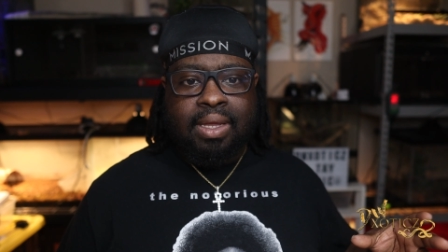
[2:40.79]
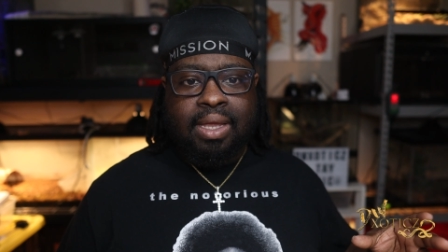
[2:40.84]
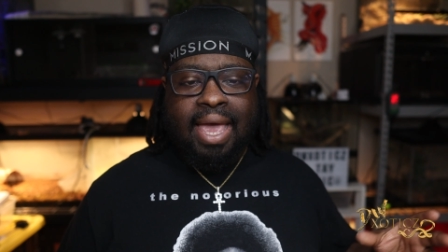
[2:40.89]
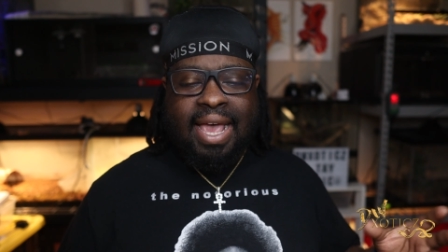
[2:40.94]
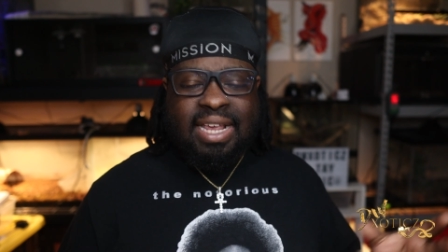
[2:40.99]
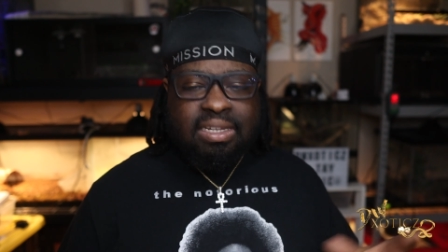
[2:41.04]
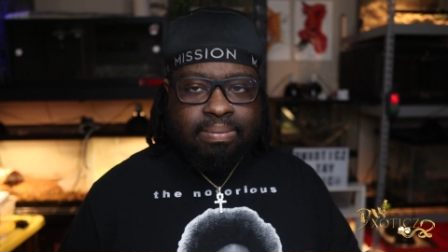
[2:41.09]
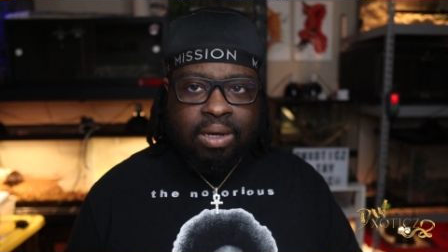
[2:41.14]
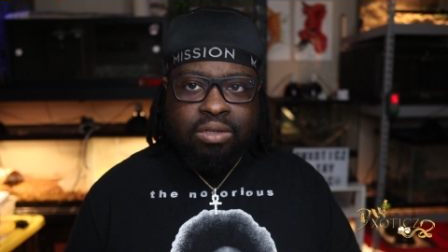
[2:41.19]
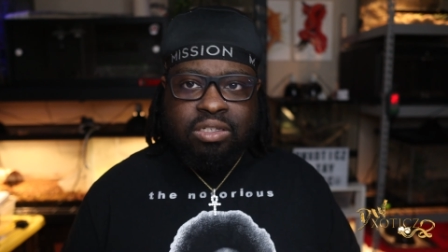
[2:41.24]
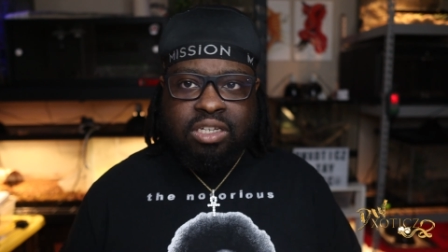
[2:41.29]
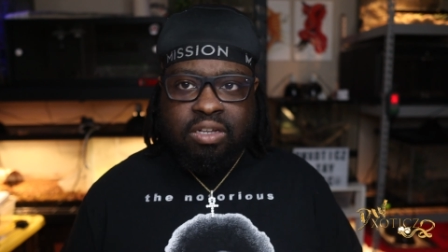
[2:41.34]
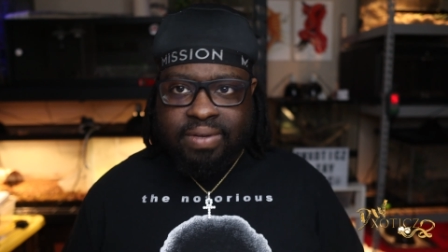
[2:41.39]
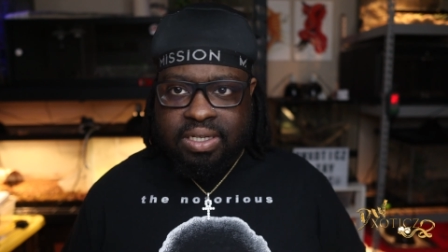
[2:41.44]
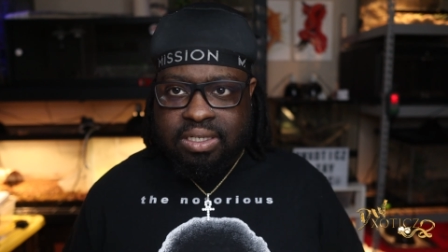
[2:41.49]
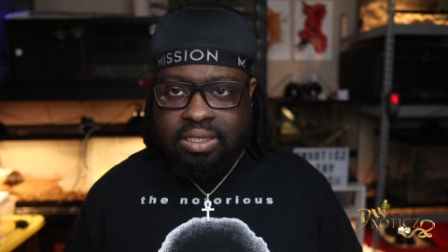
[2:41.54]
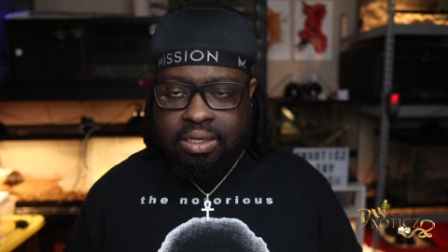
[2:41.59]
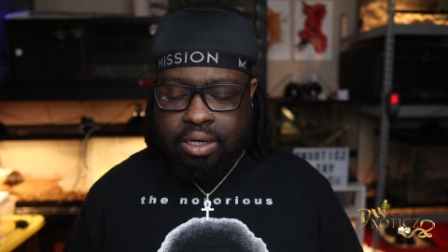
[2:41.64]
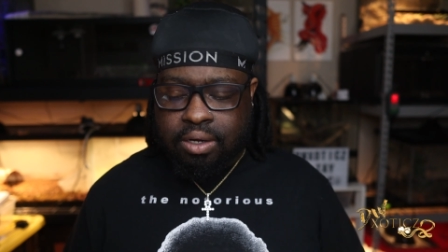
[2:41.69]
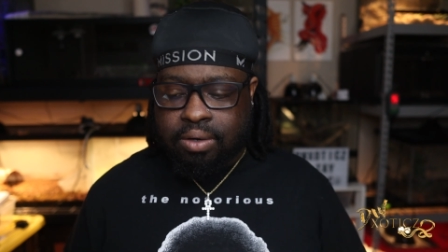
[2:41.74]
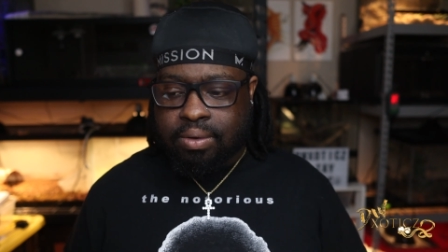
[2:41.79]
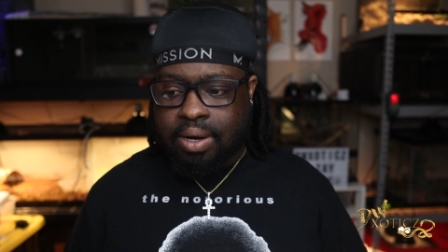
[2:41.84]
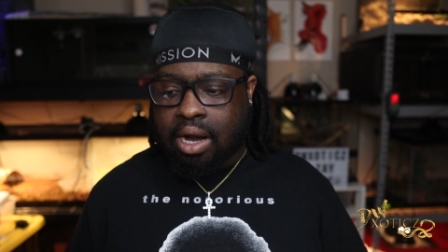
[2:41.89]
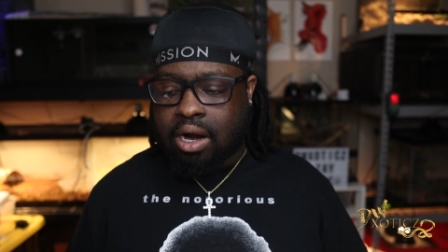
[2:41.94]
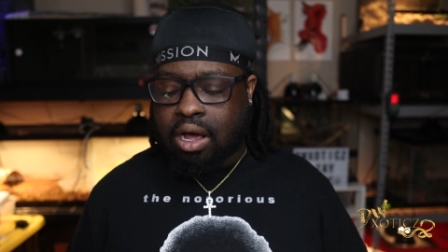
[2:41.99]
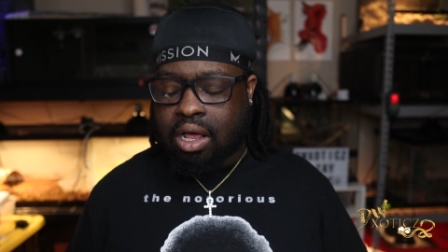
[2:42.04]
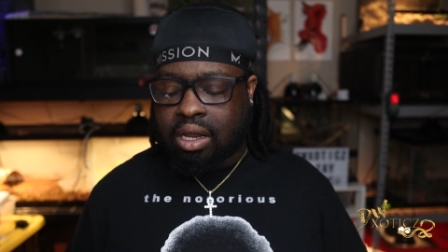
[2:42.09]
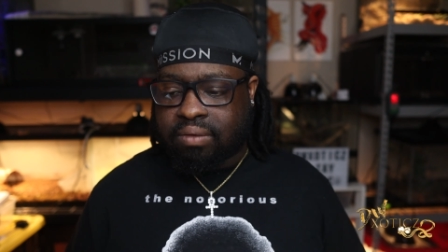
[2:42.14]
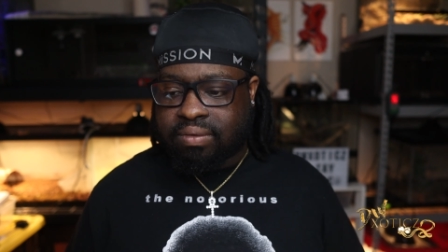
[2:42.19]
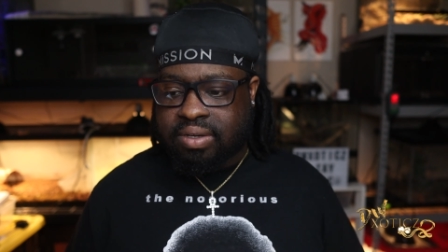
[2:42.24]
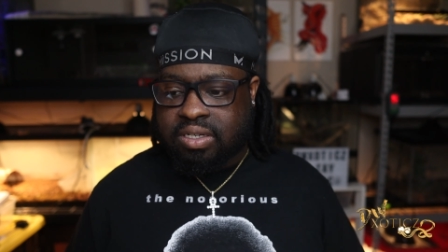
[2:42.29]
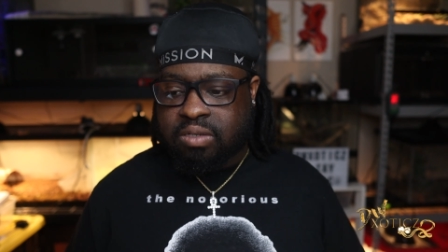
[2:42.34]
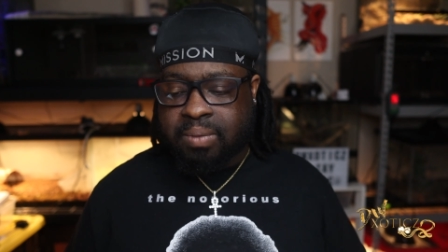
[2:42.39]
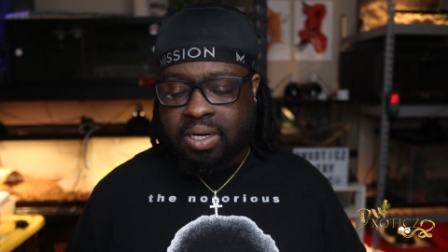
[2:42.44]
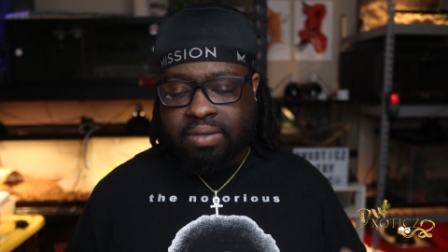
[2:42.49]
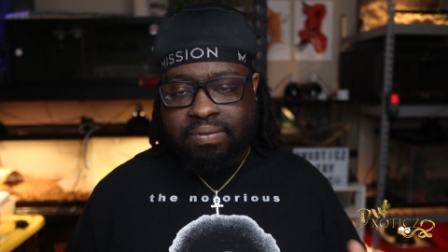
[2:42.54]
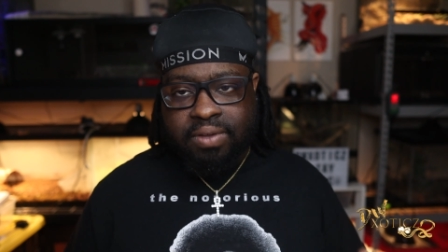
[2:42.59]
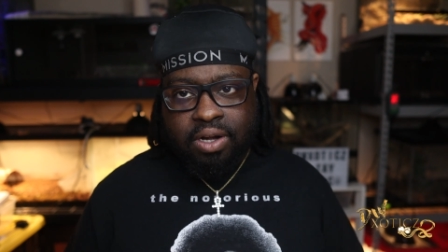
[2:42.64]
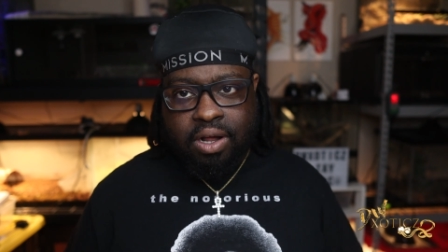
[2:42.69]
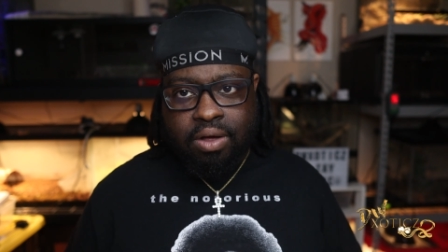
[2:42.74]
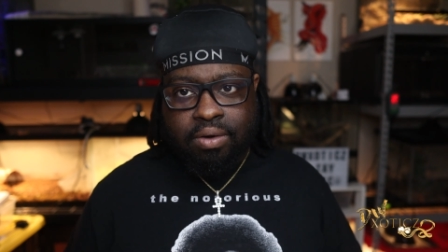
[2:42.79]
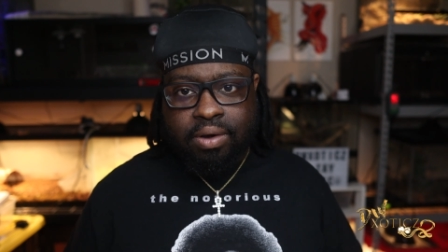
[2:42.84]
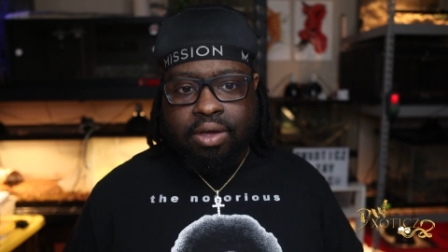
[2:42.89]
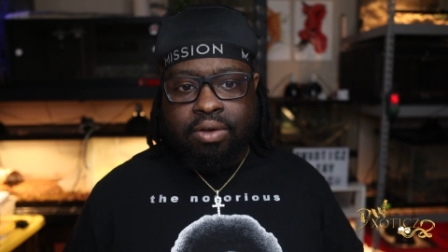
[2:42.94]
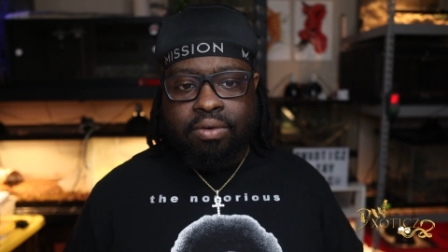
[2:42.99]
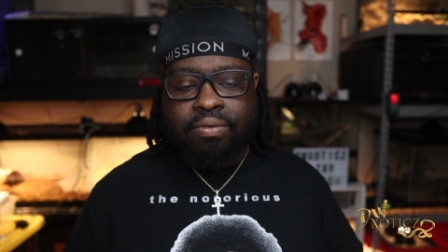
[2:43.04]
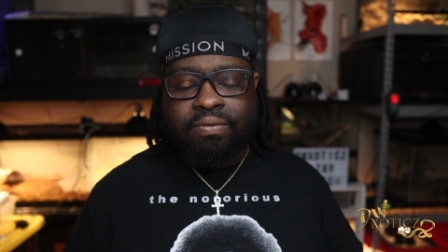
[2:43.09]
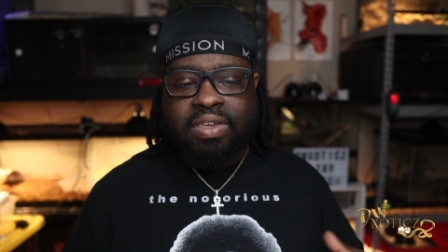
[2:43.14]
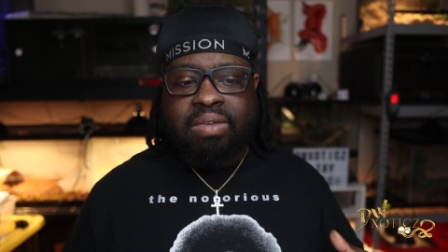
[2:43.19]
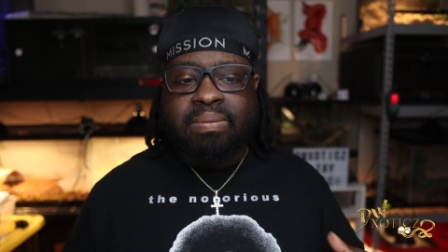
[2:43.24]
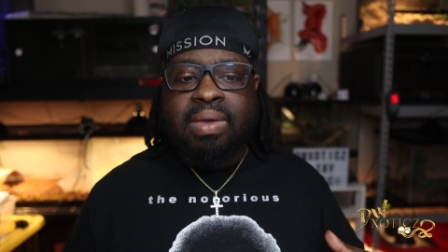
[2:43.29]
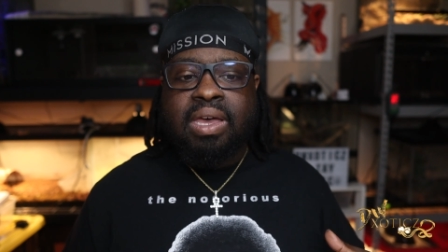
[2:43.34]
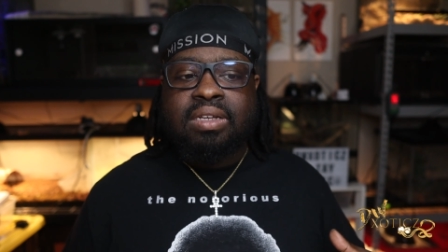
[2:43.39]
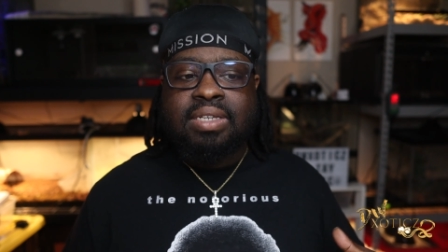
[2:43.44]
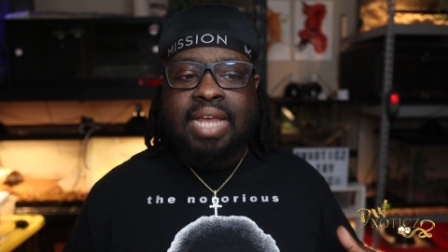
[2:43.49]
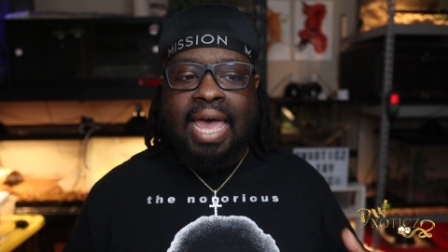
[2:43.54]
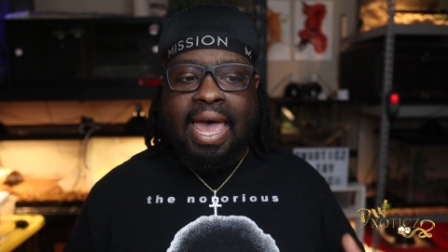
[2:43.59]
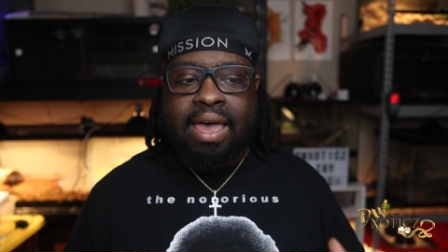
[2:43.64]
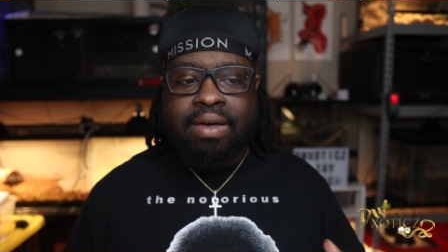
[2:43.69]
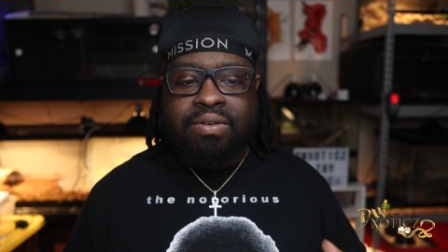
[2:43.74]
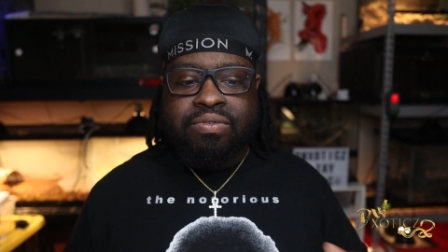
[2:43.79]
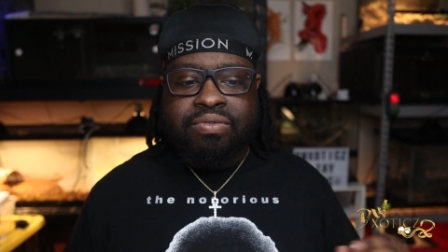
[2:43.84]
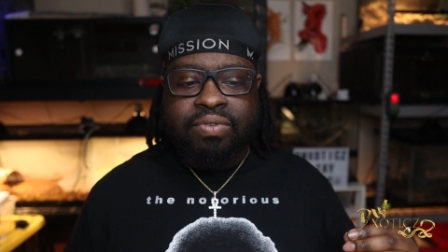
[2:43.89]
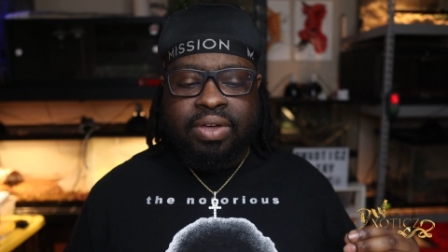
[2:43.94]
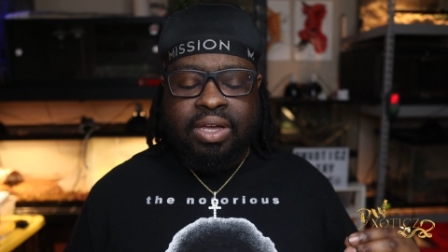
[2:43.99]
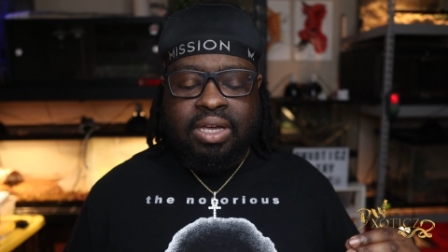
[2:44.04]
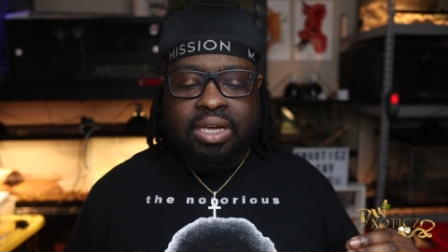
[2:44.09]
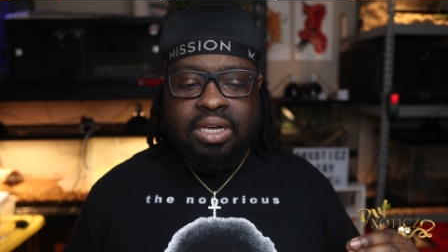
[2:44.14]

as most of us know, not all of us, but if you don't know, females have